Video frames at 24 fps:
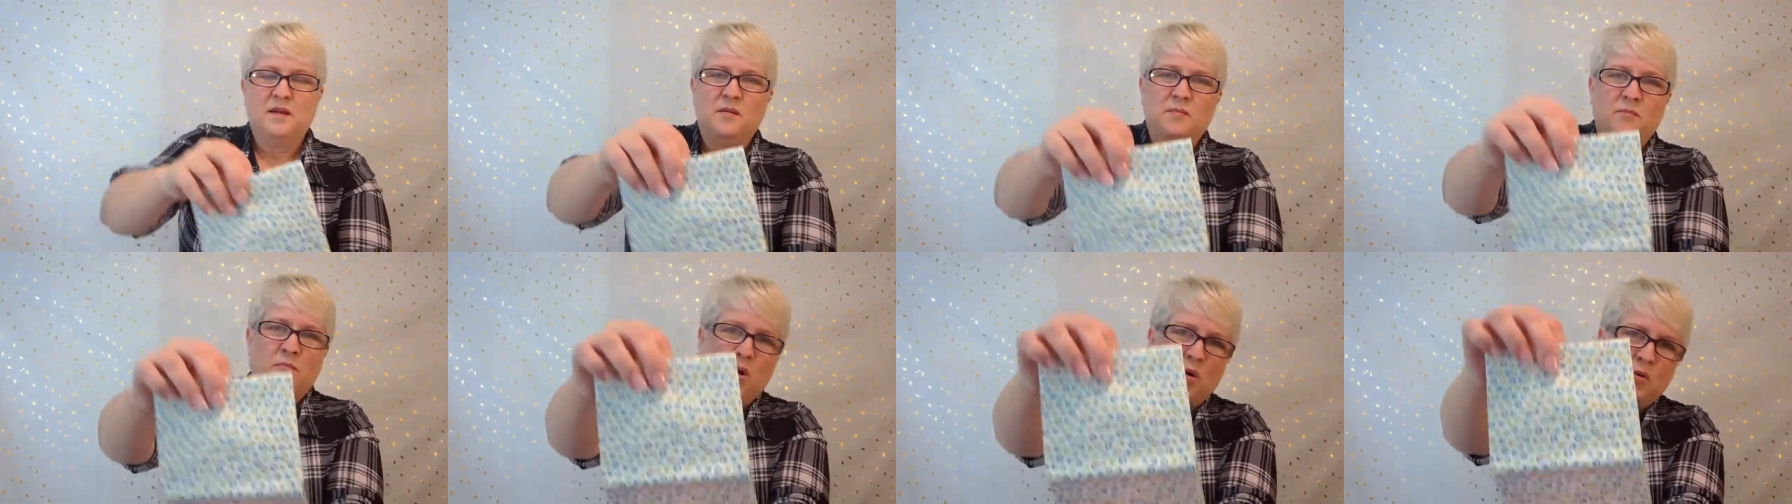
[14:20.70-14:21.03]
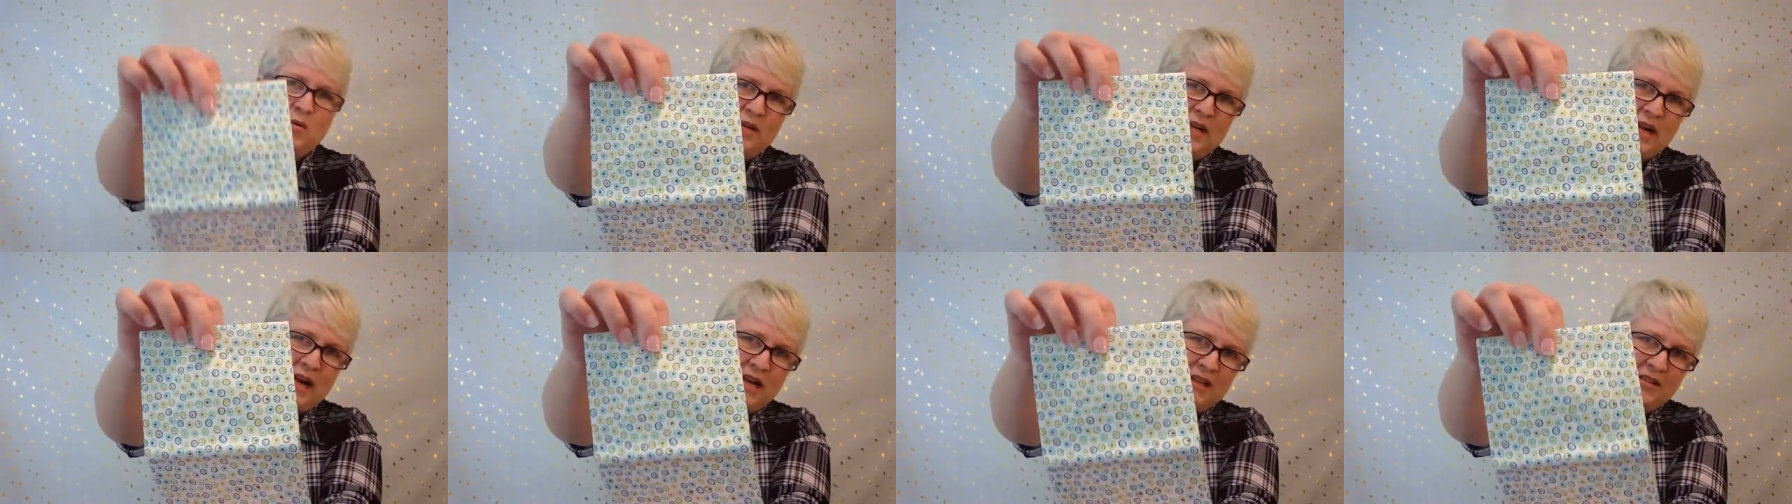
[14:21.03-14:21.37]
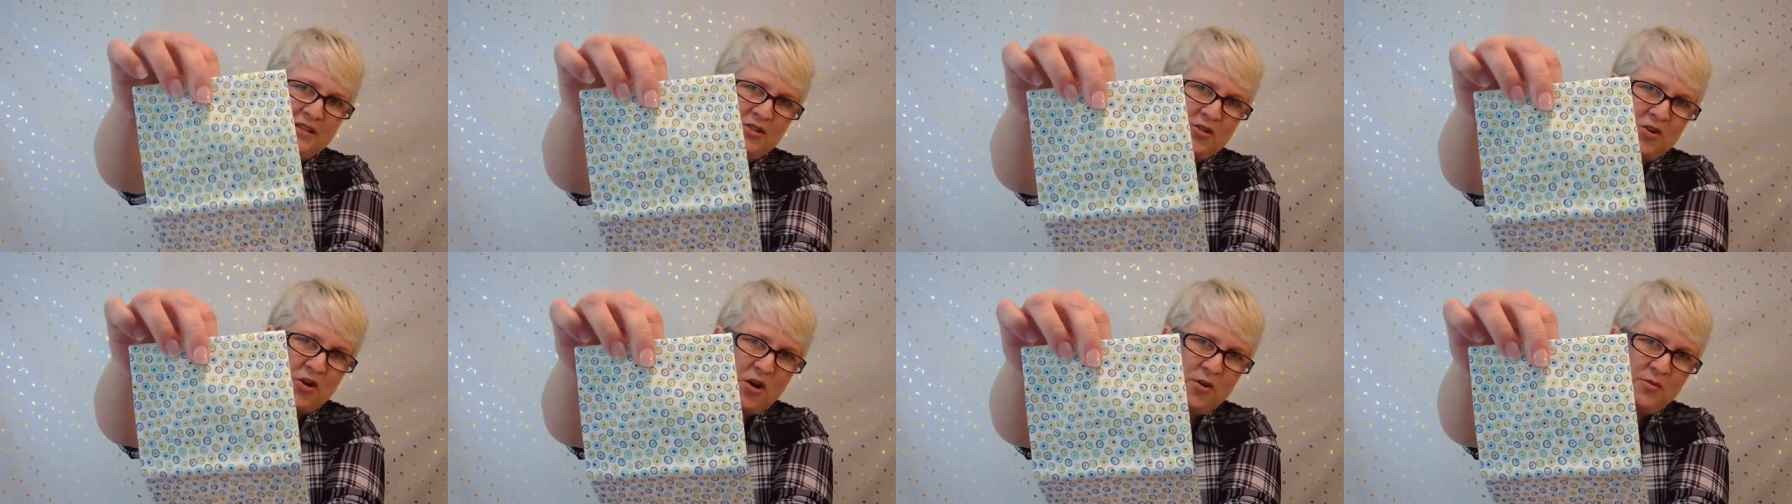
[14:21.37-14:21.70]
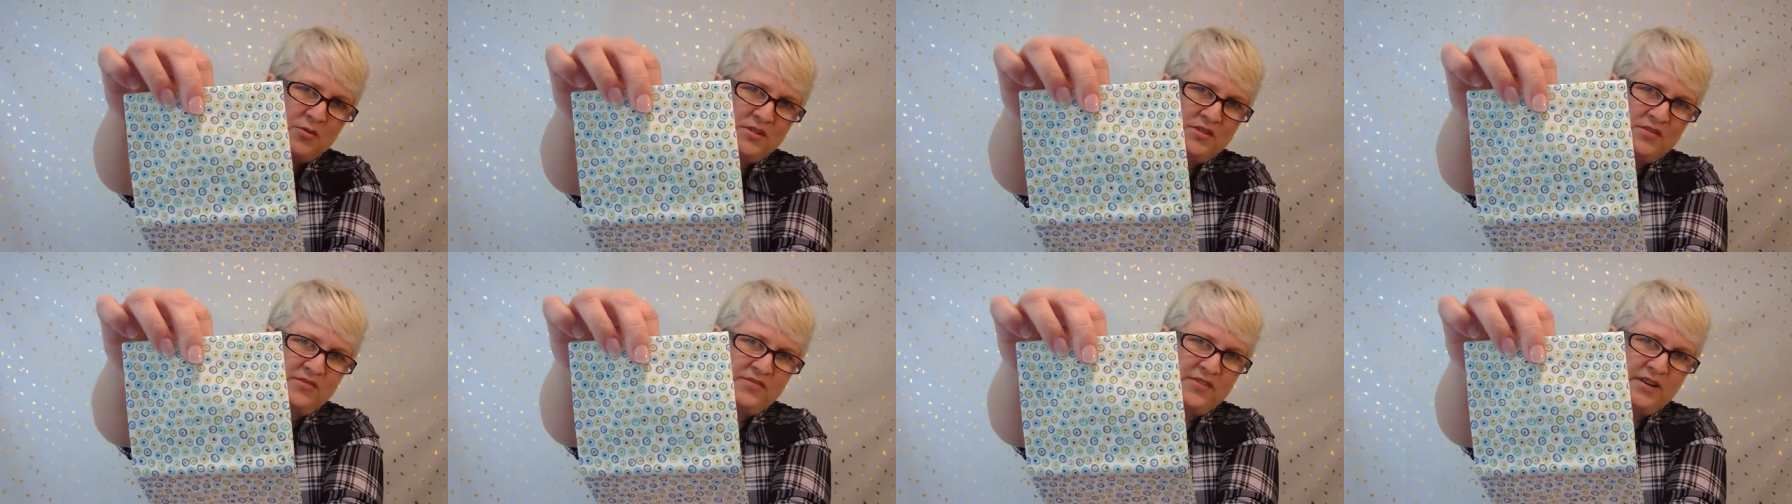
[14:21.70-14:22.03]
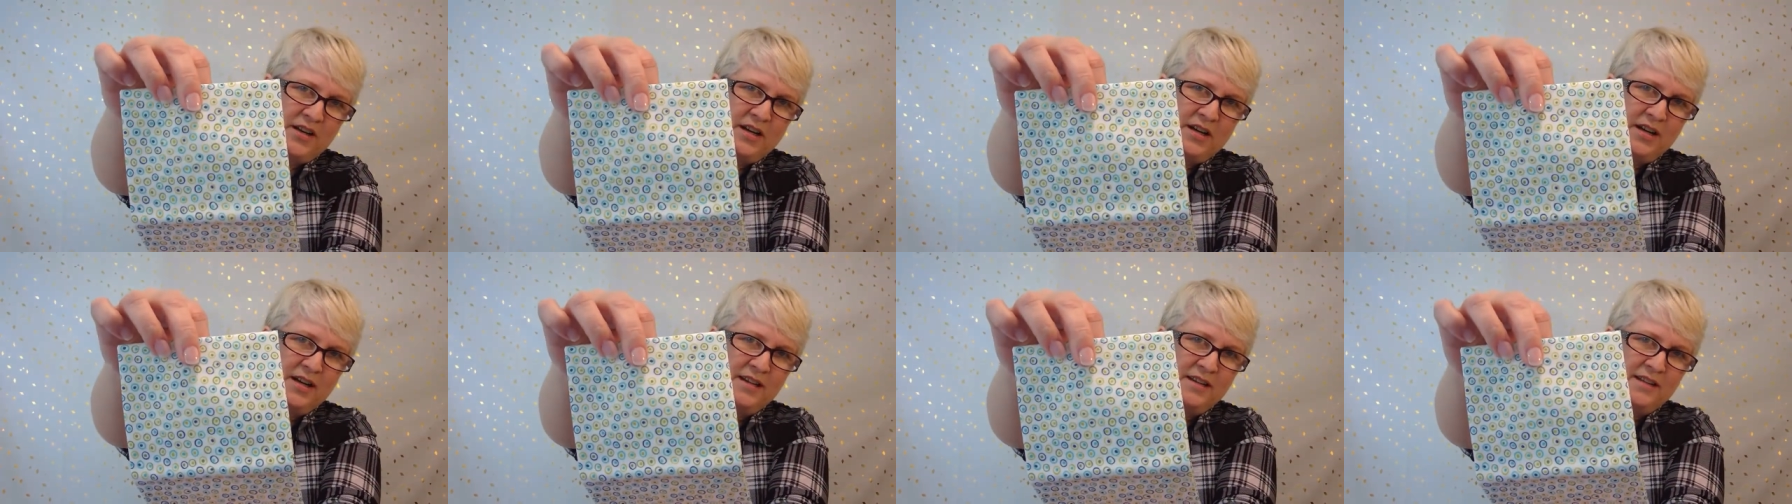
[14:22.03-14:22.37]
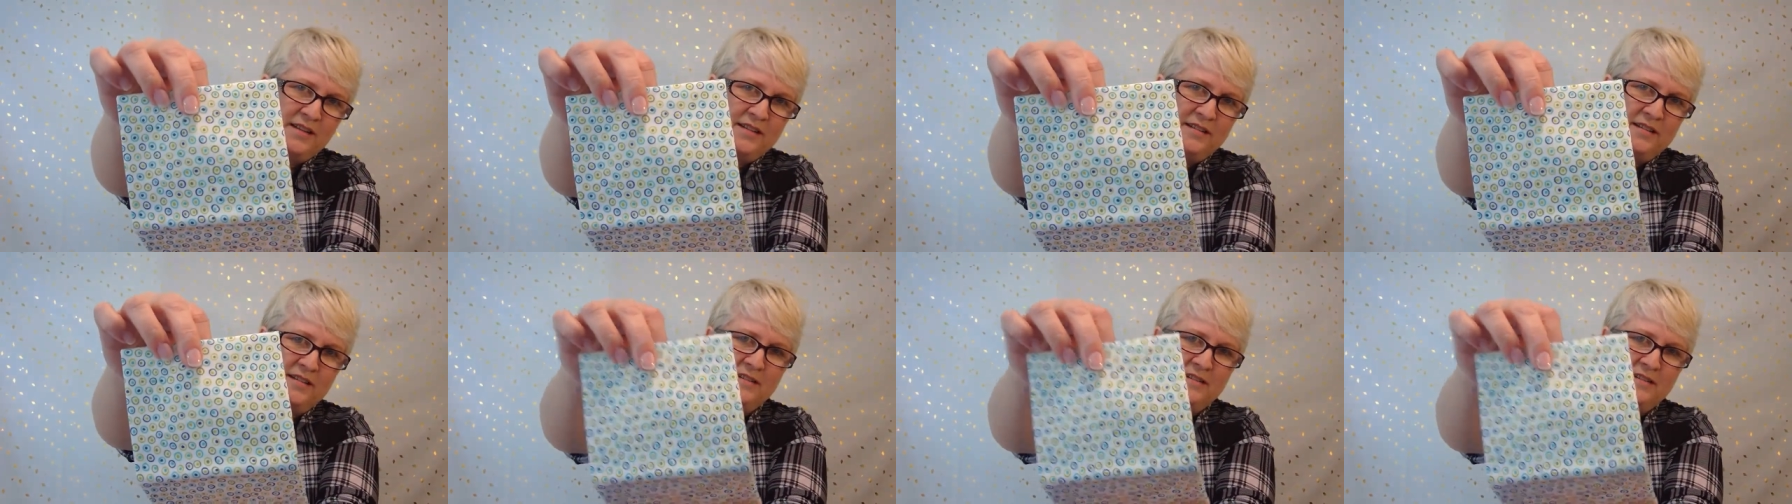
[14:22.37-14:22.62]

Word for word: Polka dots are always fun.